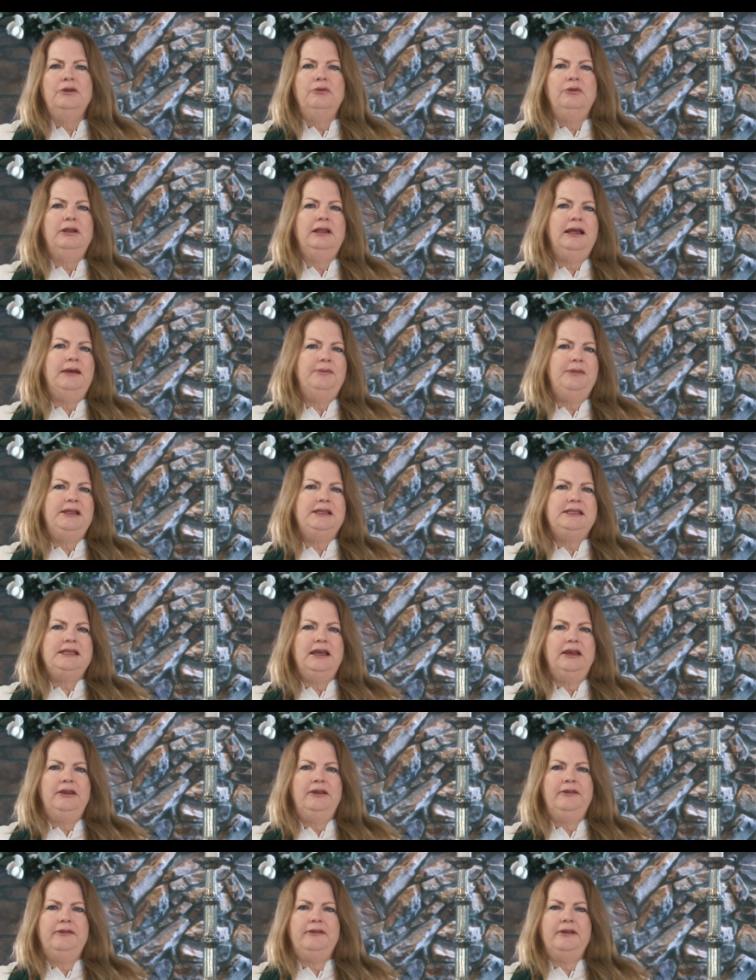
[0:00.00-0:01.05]
Well, let me tell
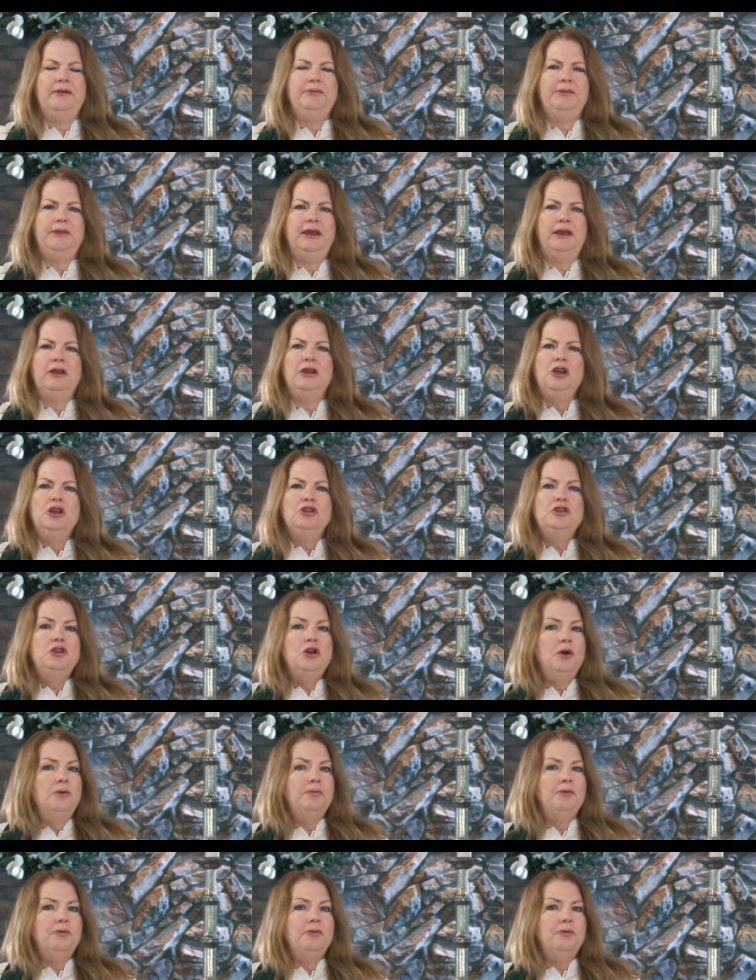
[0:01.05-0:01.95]
you something. No